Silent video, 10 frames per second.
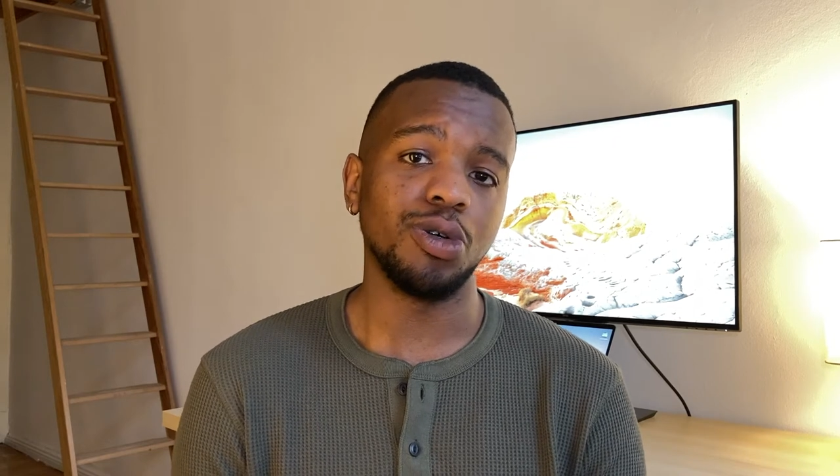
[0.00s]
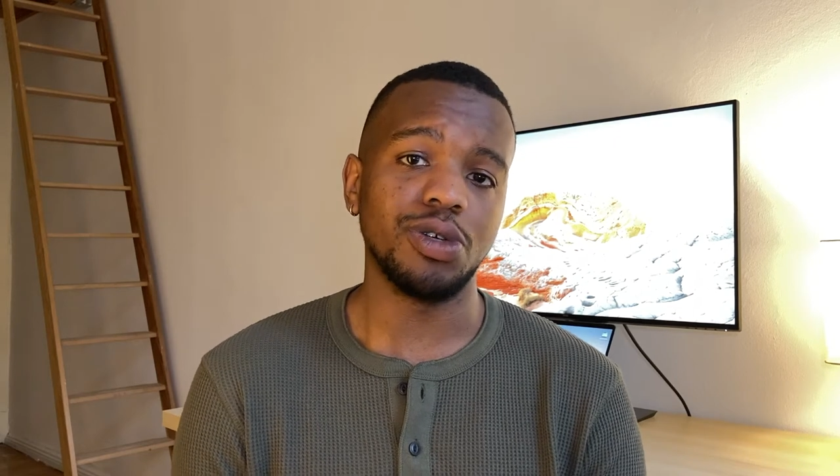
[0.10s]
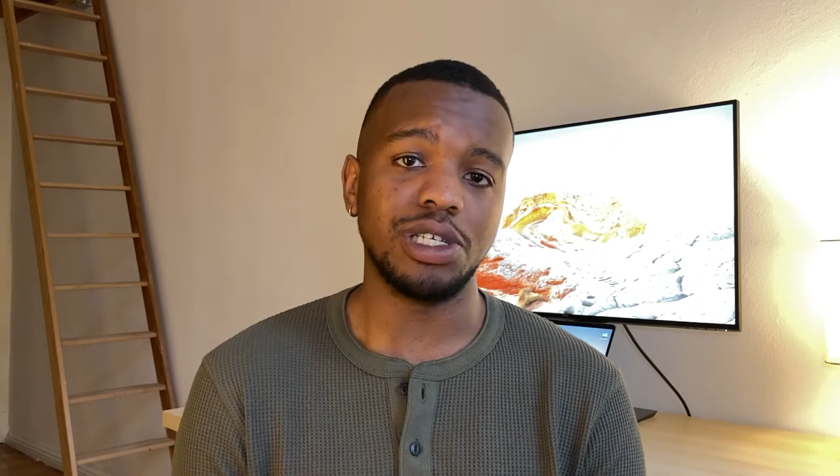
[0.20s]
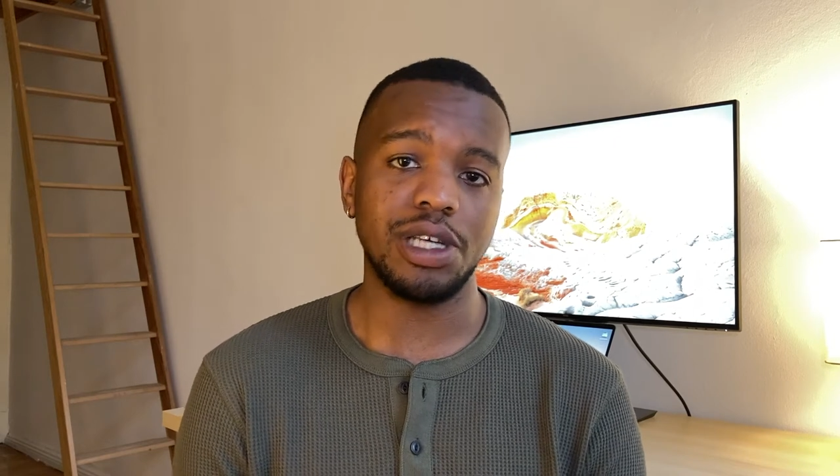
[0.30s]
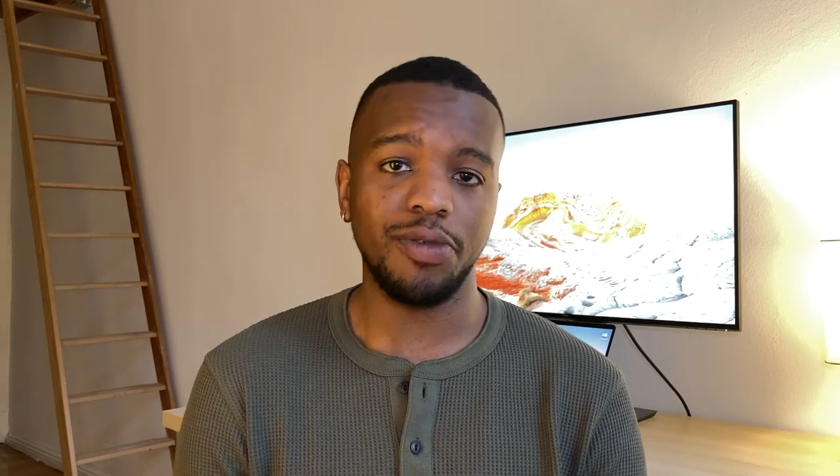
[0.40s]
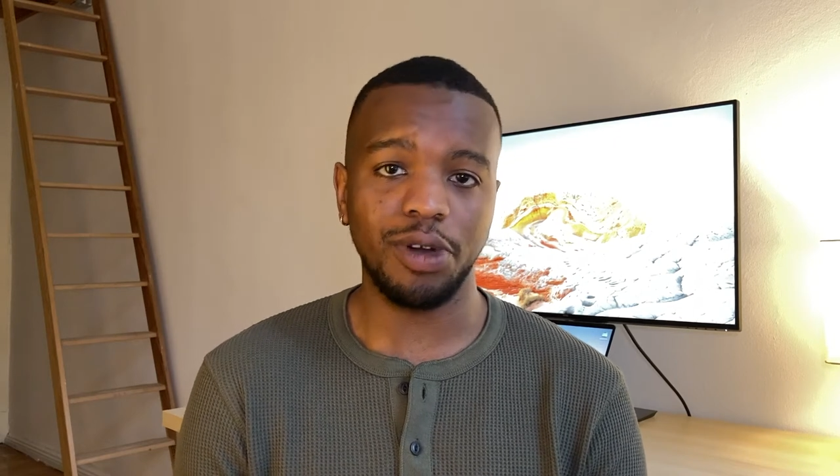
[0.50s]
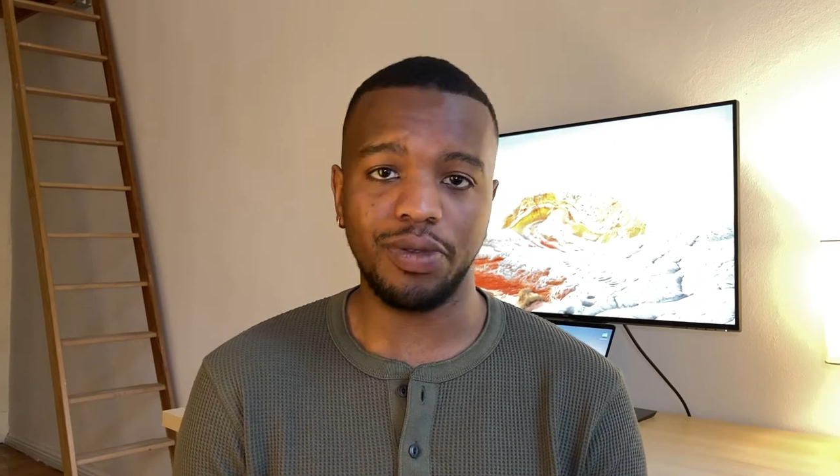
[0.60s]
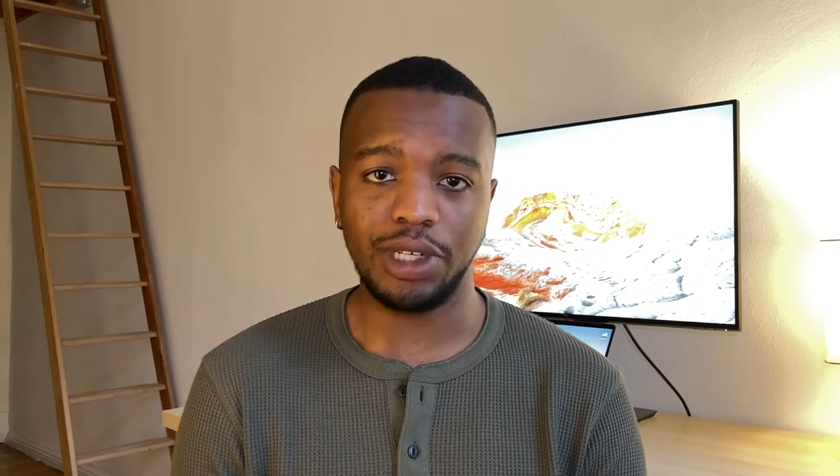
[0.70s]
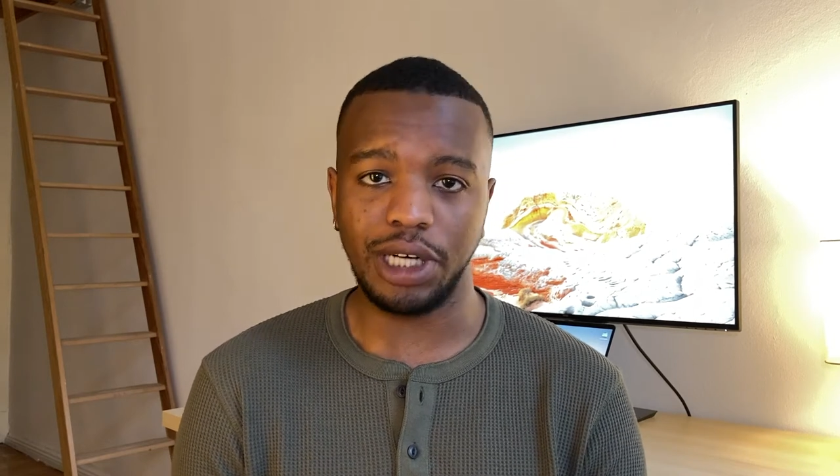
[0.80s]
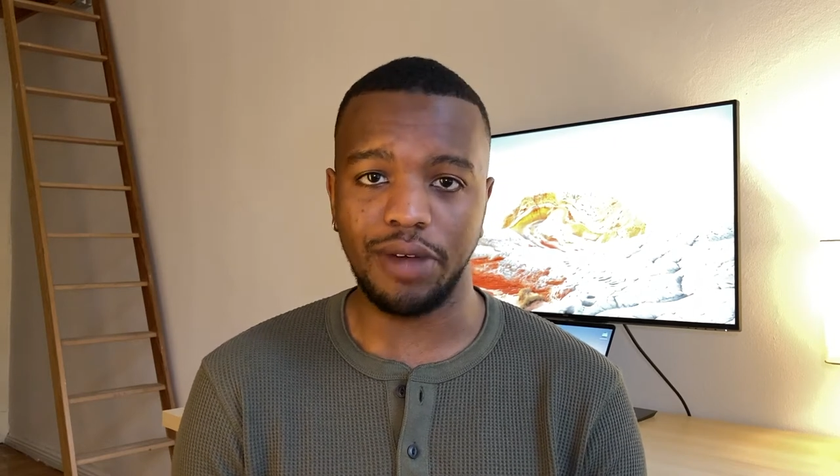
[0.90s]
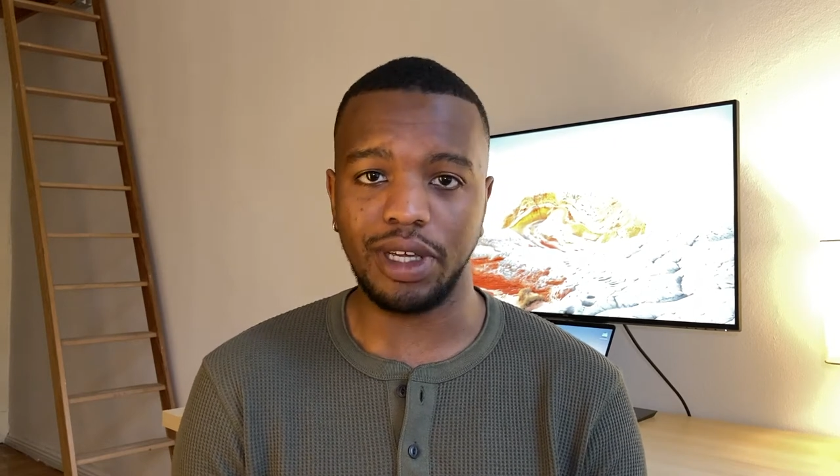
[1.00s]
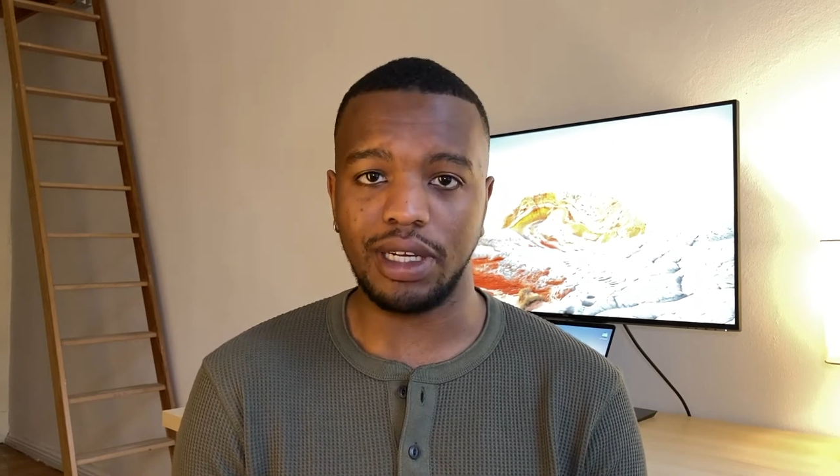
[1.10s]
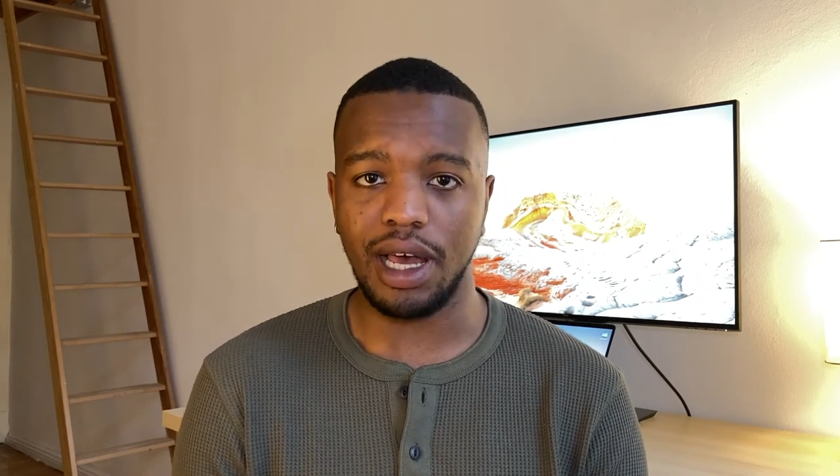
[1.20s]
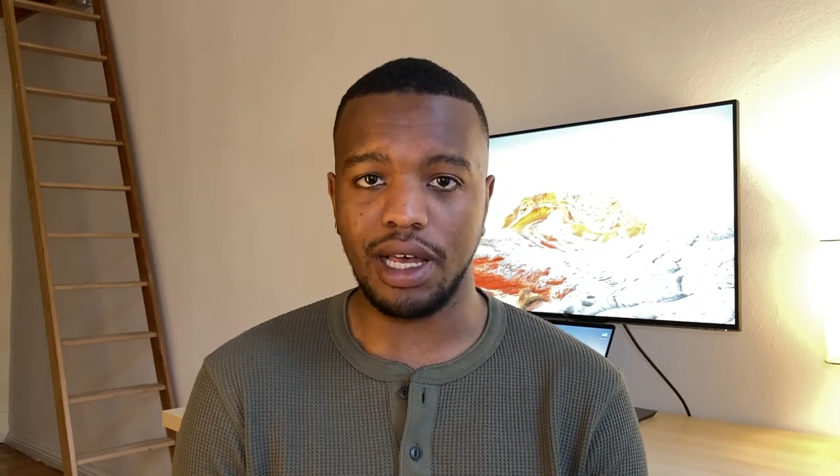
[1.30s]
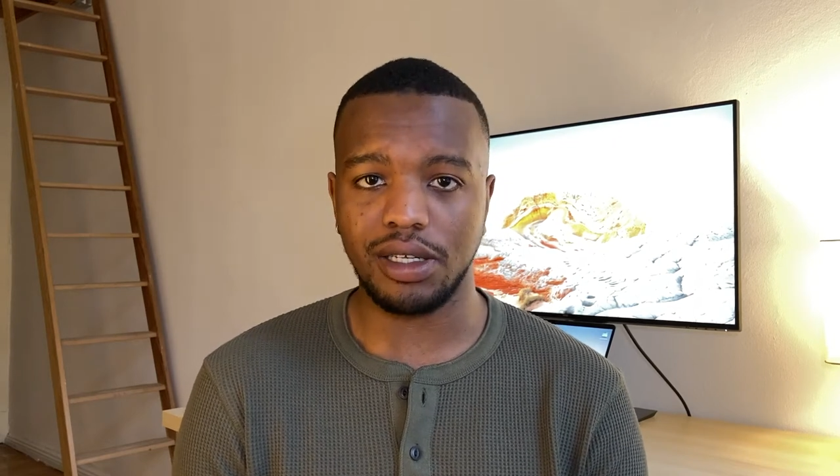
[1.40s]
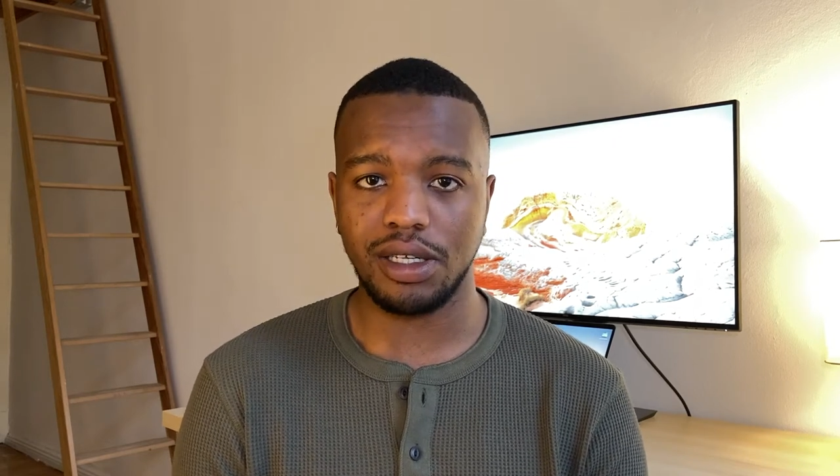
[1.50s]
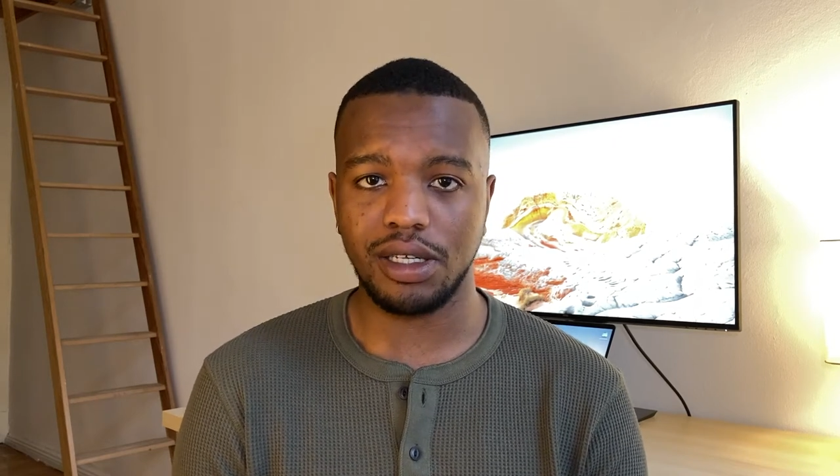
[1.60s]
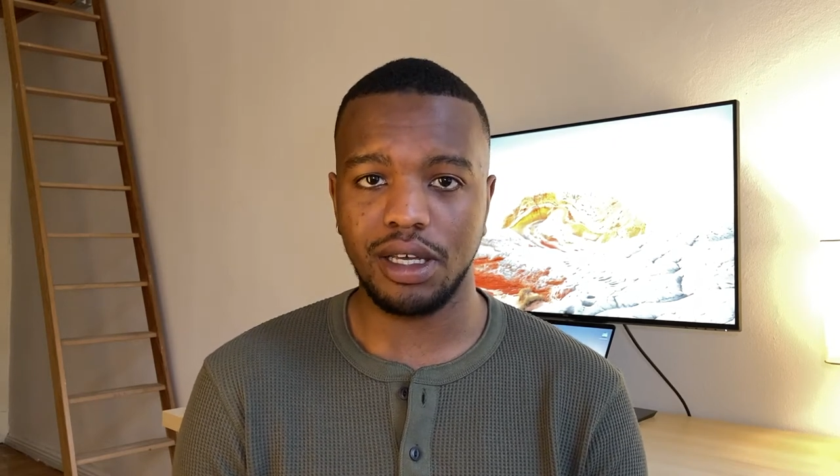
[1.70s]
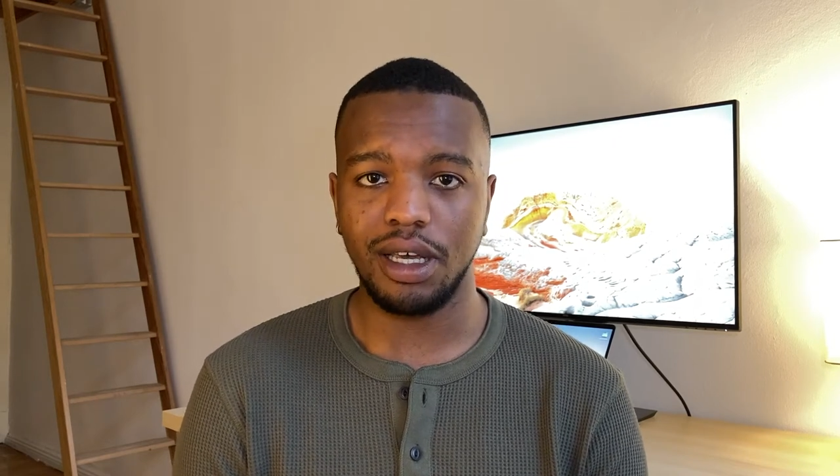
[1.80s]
several of the driving tasks,